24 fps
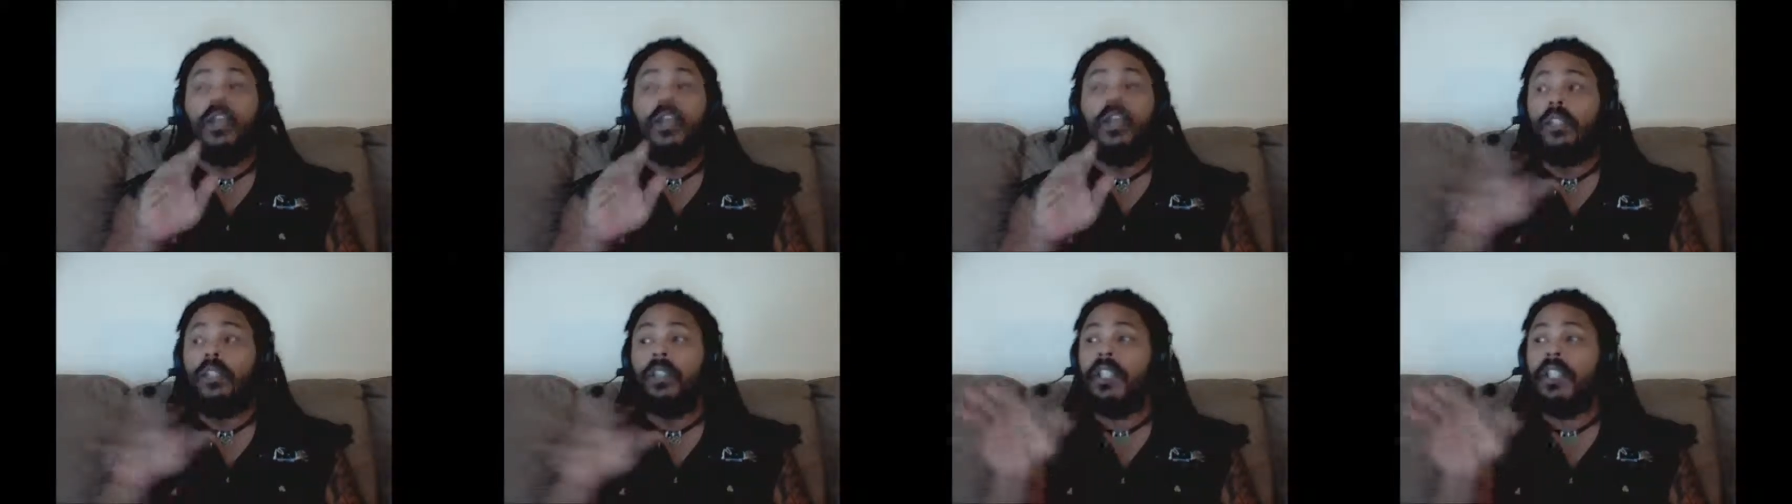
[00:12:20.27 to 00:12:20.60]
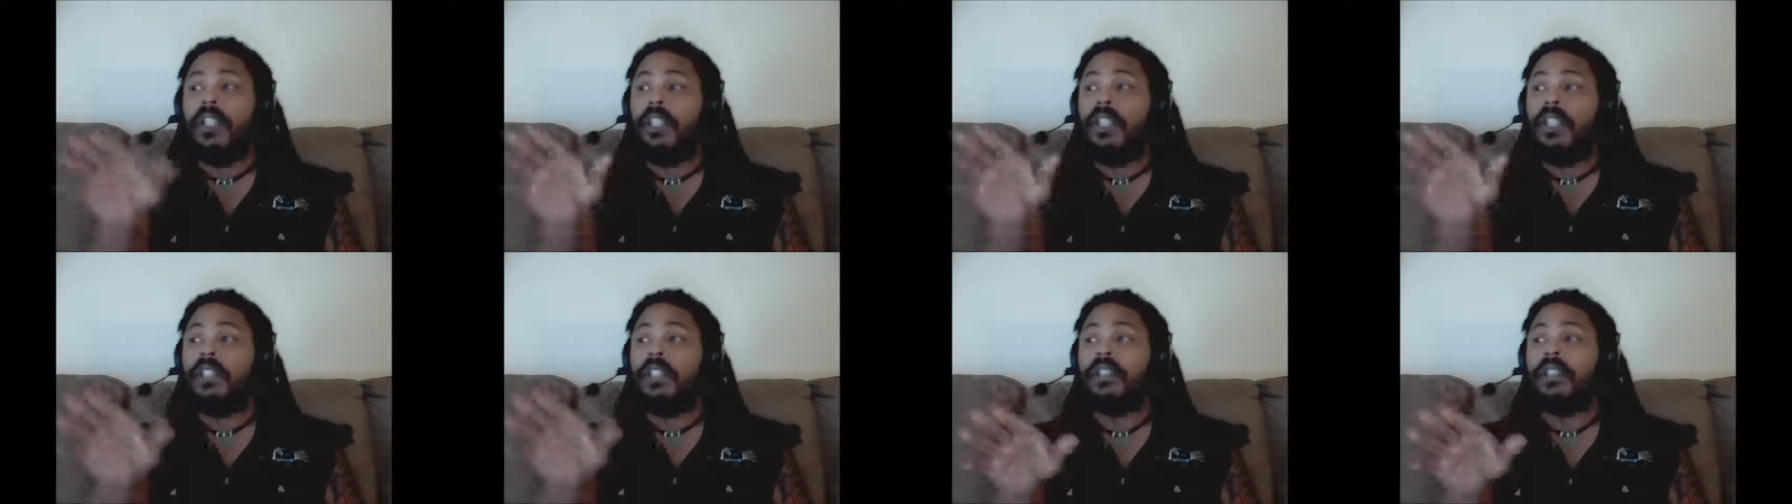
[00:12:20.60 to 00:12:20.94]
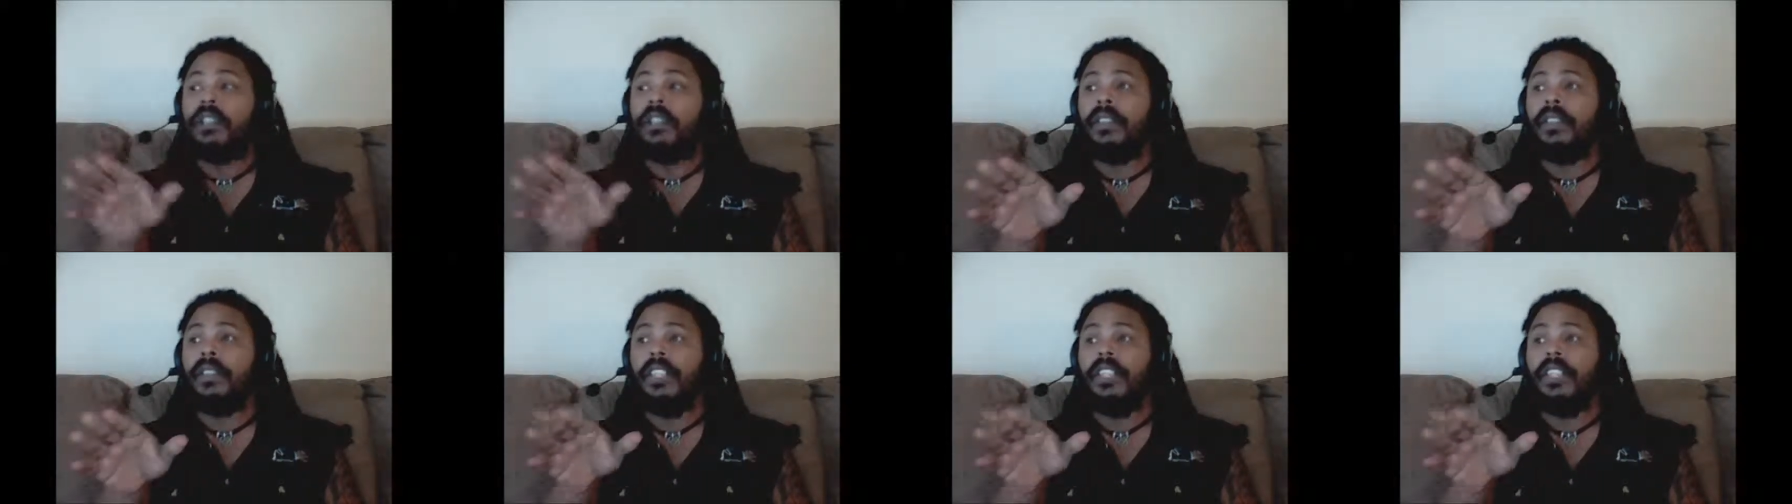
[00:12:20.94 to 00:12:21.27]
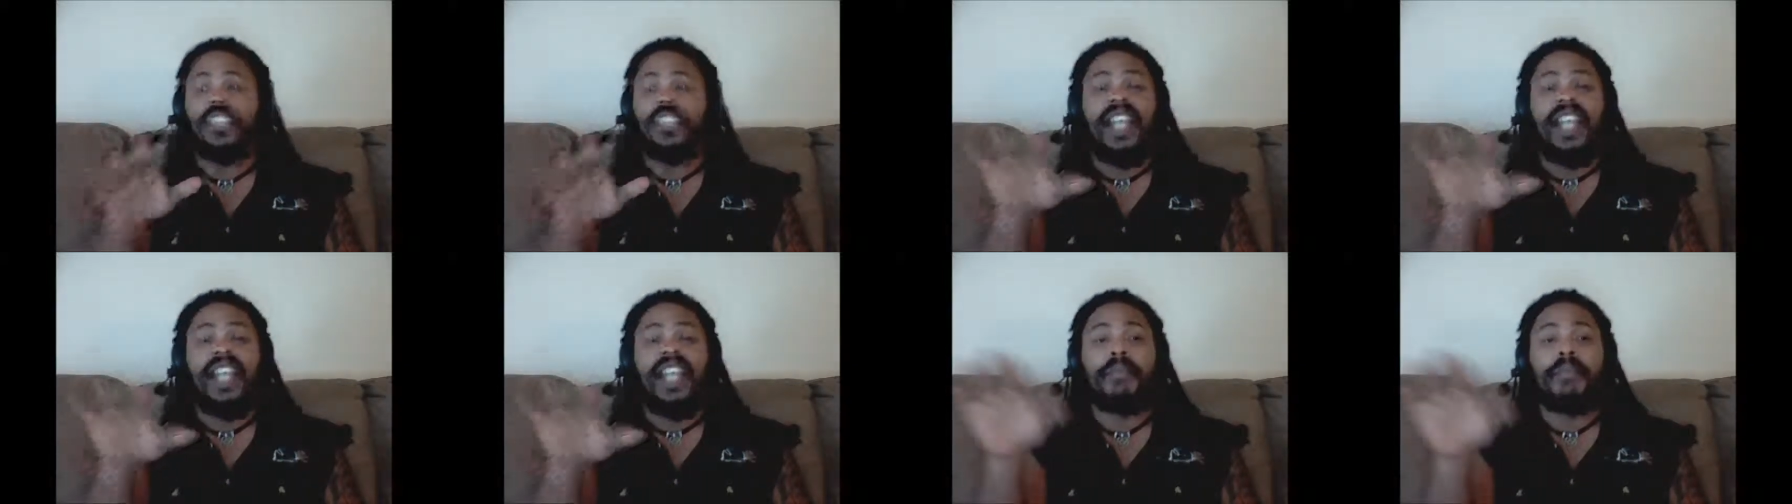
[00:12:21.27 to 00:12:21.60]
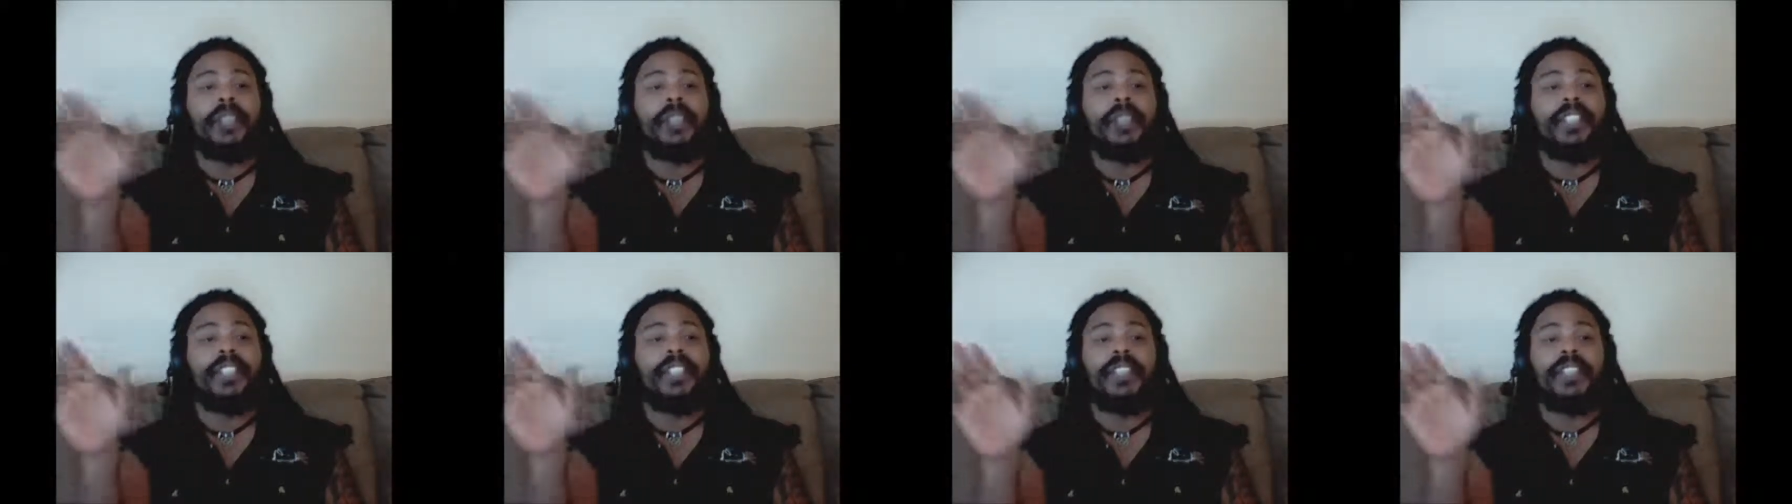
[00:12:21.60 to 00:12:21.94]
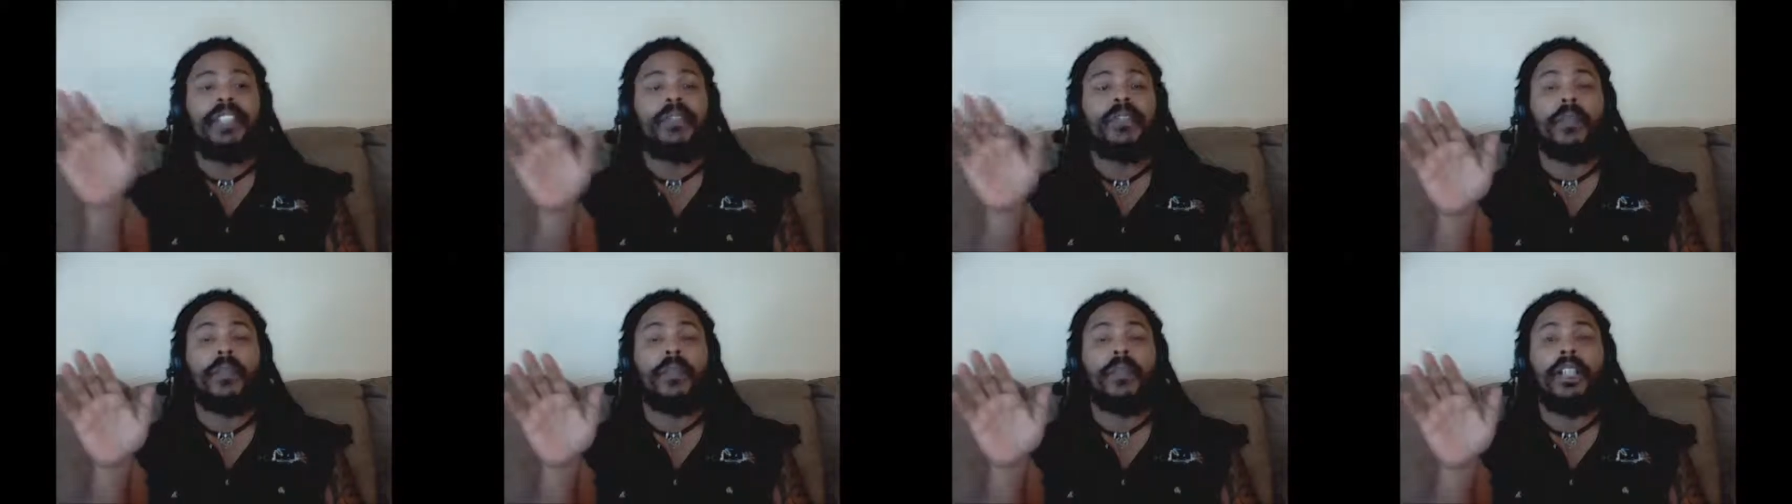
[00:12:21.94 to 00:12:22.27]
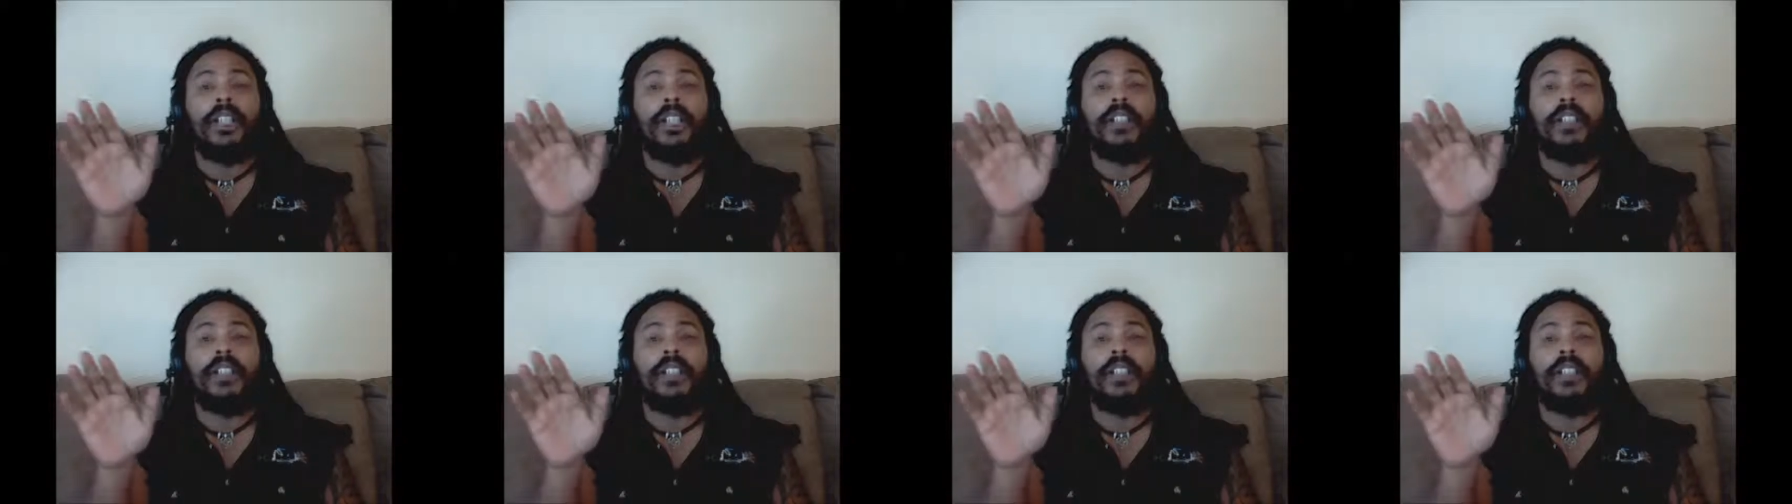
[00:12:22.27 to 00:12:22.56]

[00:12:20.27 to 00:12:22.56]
look. There's libraries everywhere.